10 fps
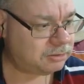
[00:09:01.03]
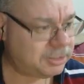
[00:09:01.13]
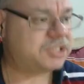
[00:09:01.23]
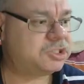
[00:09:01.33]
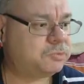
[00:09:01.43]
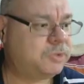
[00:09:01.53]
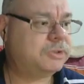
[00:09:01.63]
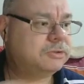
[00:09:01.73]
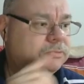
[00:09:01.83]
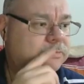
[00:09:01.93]
yes, we
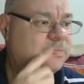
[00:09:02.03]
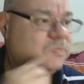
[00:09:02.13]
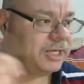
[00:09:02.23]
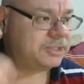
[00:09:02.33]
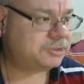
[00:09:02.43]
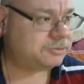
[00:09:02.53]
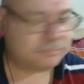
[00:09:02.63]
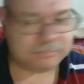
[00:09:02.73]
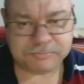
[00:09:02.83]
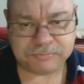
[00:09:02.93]
will. Yes,
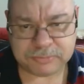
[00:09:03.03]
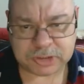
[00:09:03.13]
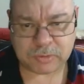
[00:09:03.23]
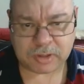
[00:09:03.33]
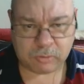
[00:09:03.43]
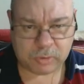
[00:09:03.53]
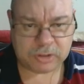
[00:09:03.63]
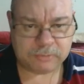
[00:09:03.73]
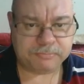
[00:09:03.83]
don't worry, we will.